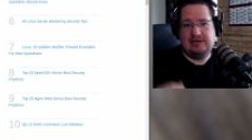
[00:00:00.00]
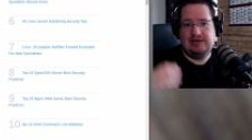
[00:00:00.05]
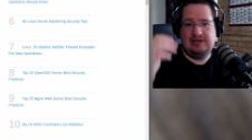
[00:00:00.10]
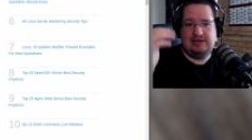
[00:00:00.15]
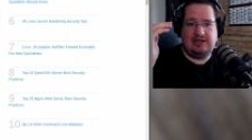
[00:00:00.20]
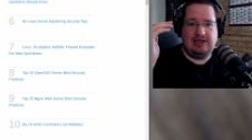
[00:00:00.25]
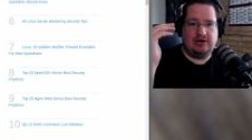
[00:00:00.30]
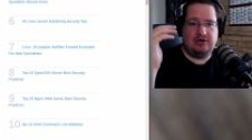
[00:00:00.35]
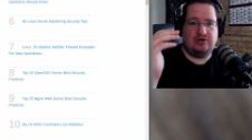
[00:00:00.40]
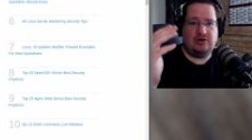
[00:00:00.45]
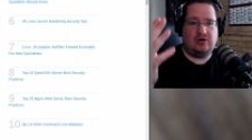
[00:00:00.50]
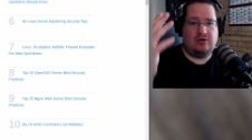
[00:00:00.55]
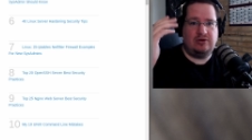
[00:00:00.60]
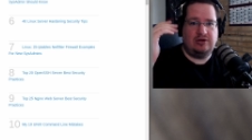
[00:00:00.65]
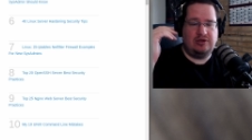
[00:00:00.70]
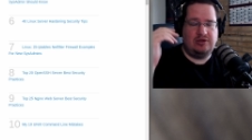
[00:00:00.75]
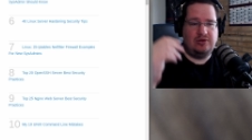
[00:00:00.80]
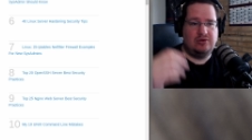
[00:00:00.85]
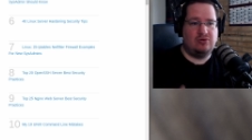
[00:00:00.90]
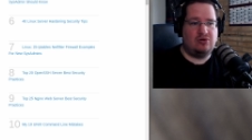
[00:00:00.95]
They're
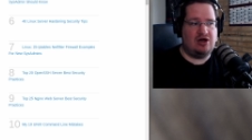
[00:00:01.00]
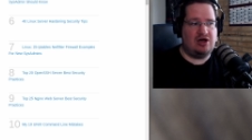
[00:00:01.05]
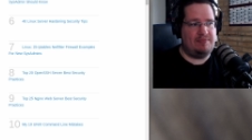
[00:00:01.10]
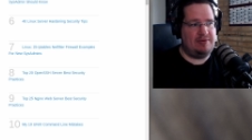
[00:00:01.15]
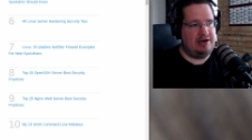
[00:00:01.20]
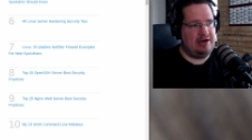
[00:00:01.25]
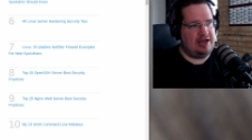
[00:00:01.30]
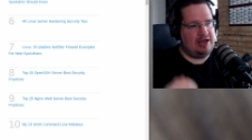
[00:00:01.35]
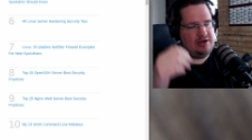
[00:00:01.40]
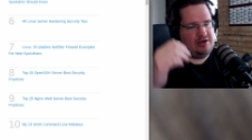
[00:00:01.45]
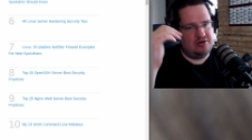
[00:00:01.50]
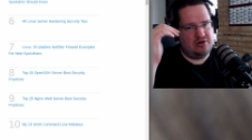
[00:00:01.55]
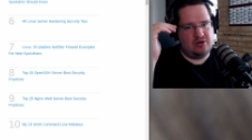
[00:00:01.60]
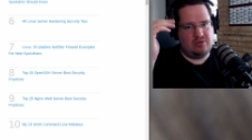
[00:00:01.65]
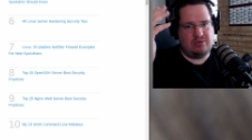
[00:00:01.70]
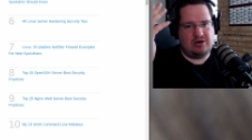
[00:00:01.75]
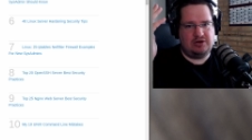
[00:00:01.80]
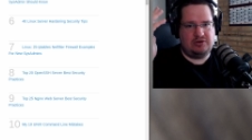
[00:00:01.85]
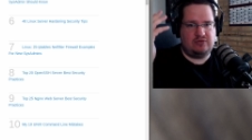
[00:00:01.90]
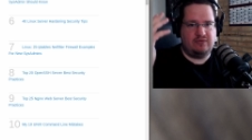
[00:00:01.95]
calling you up and, hey, you know
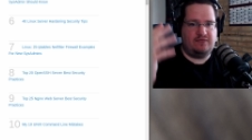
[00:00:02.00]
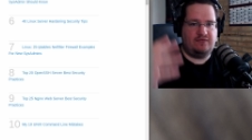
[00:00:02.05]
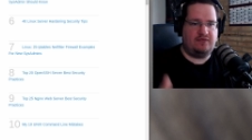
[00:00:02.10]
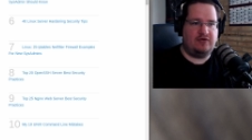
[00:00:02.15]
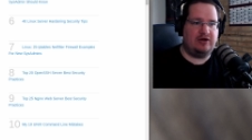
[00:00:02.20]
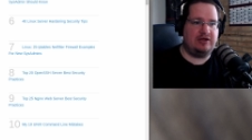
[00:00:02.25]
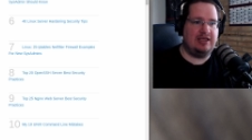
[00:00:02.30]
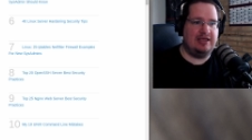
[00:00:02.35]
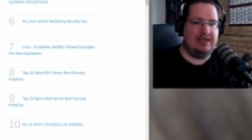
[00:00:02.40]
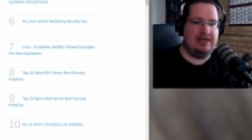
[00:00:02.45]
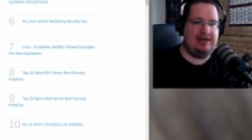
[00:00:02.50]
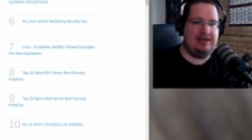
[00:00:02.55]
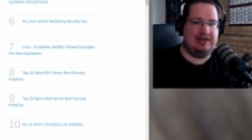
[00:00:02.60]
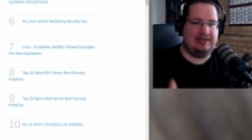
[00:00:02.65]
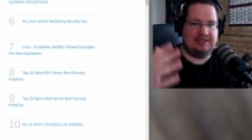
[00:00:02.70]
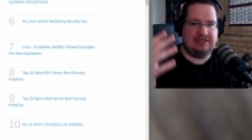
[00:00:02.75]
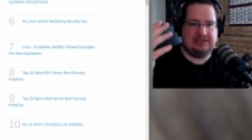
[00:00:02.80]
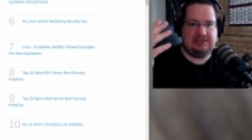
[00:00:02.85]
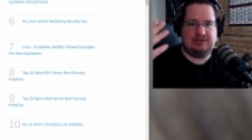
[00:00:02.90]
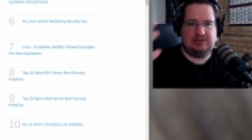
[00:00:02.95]
what, you fucking idiot,
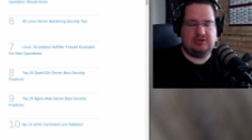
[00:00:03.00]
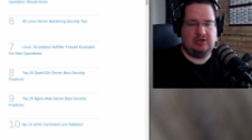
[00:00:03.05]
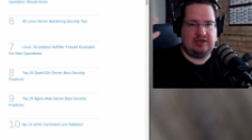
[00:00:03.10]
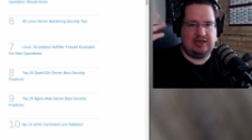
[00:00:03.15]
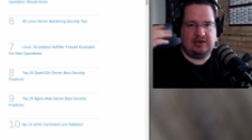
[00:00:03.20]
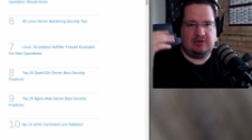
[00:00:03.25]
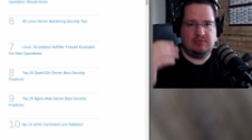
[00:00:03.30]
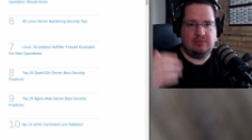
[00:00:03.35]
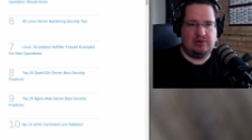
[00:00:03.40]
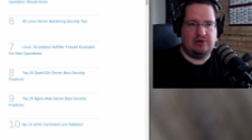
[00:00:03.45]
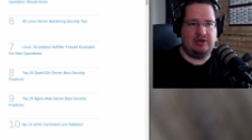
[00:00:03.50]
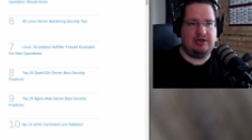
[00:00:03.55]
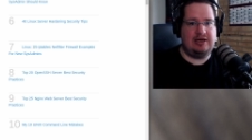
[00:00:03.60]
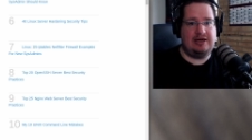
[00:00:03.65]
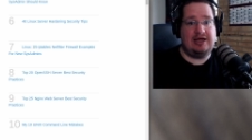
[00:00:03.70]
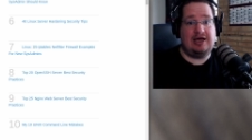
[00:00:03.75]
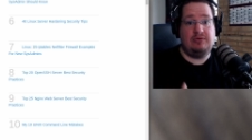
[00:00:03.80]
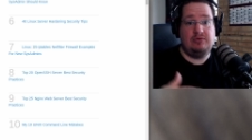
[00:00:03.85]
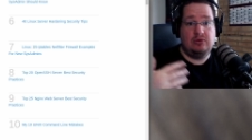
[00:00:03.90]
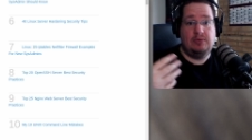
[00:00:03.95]
this didn't work, and
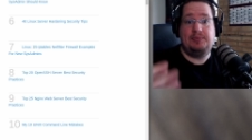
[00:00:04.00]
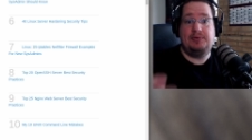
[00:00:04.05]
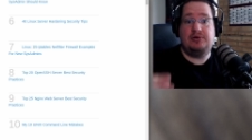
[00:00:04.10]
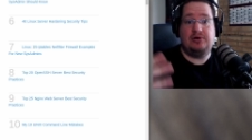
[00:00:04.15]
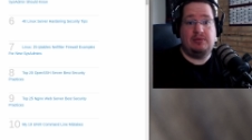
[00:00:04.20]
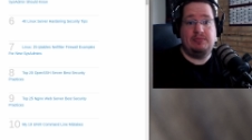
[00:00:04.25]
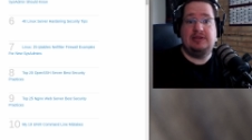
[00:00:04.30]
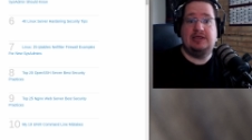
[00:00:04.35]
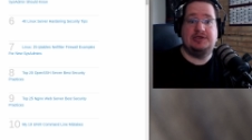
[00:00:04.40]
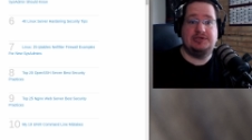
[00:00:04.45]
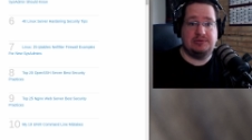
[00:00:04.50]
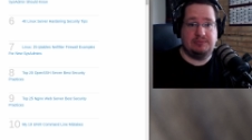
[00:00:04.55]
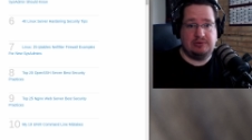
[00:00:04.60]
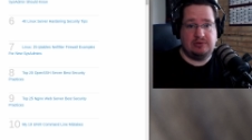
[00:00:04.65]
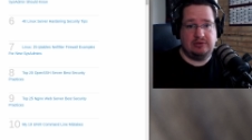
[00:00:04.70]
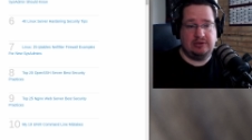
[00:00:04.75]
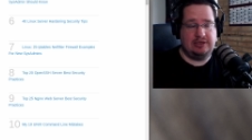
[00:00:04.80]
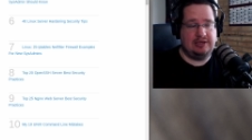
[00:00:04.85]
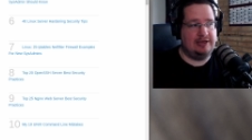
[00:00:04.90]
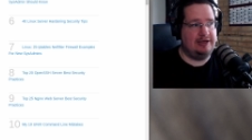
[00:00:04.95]
now you're becoming their
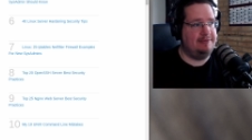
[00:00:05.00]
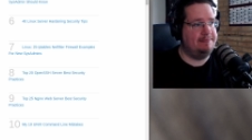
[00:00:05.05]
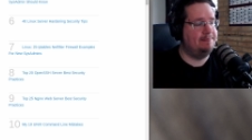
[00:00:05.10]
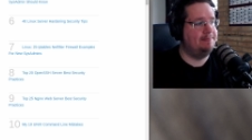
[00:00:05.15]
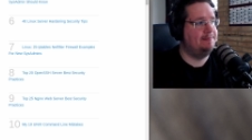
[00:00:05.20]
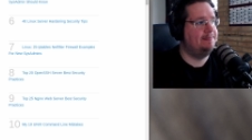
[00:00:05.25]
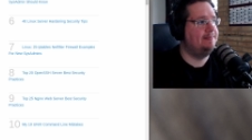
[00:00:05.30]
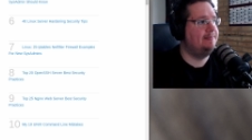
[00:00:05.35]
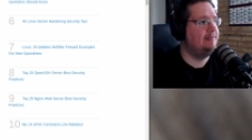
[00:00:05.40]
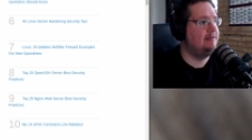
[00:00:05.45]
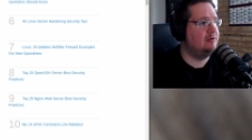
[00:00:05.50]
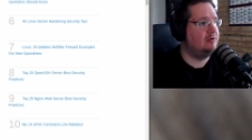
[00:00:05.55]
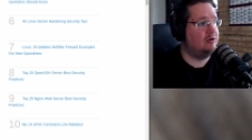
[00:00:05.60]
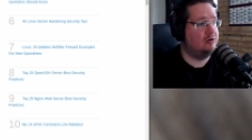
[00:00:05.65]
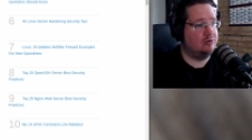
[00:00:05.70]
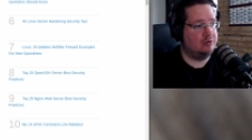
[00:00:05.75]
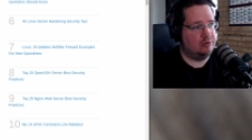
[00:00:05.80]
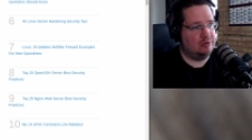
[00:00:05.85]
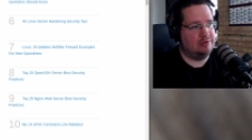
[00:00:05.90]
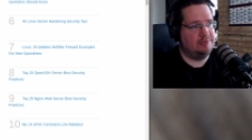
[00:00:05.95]
support guy or
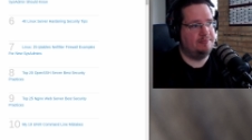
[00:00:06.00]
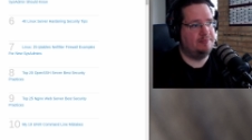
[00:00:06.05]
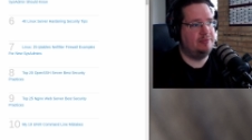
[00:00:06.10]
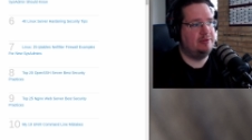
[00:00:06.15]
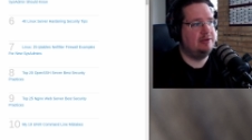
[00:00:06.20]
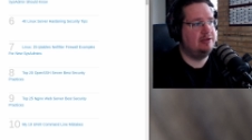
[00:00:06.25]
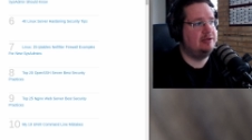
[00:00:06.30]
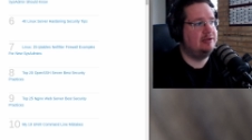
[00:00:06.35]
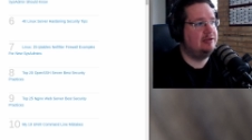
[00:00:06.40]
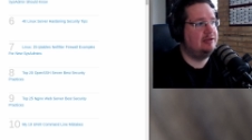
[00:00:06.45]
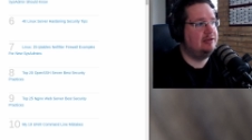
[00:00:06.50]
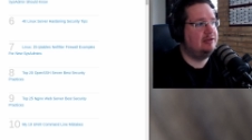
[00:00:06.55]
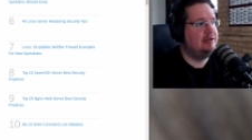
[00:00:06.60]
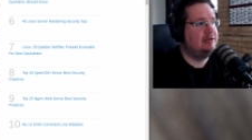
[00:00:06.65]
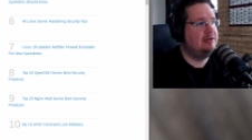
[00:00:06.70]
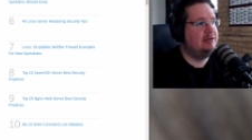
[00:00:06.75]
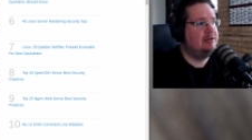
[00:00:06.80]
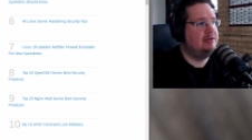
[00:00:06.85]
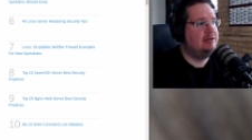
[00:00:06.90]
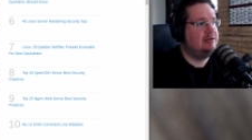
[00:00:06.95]
girl.
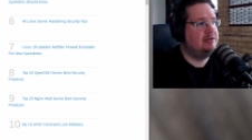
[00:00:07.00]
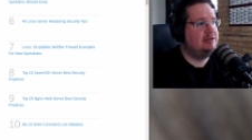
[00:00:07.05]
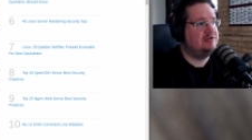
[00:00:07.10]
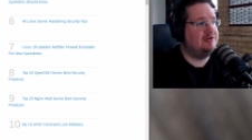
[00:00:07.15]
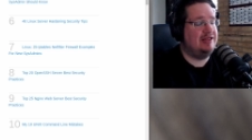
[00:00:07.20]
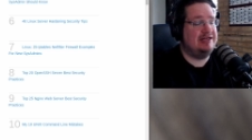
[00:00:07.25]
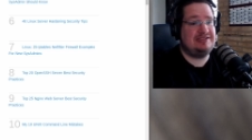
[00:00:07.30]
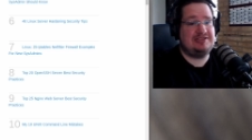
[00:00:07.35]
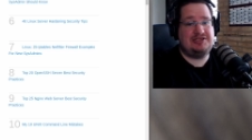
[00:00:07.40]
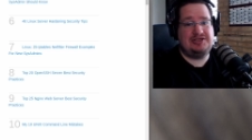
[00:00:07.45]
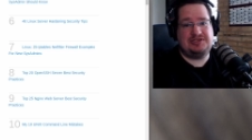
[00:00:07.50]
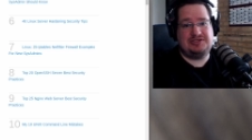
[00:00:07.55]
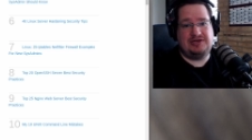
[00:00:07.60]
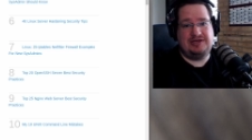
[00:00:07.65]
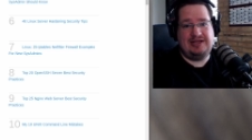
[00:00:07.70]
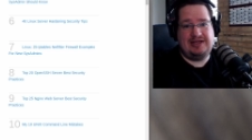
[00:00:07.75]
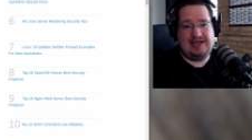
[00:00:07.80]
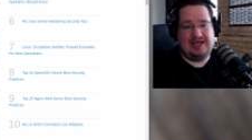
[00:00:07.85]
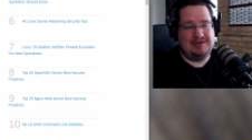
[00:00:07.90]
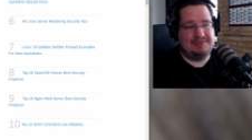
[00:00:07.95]
So that's just on
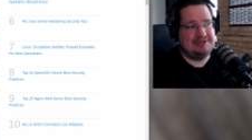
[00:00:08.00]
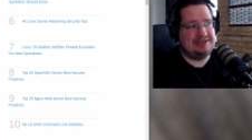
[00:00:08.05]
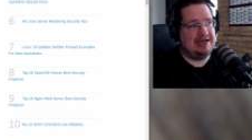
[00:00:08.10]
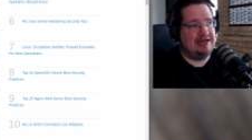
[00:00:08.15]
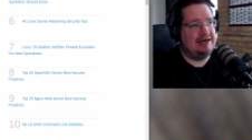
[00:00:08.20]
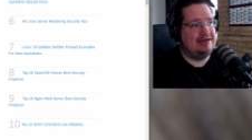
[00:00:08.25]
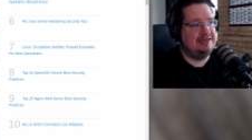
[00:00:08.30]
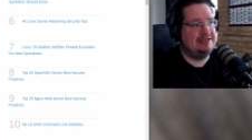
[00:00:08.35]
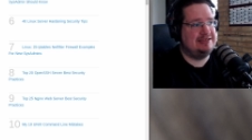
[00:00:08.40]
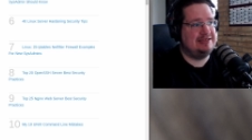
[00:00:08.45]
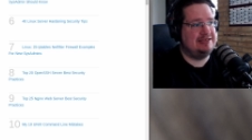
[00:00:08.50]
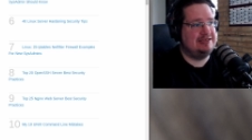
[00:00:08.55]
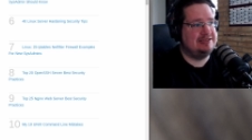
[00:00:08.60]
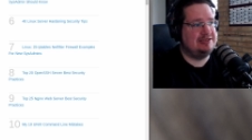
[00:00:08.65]
the help side. This is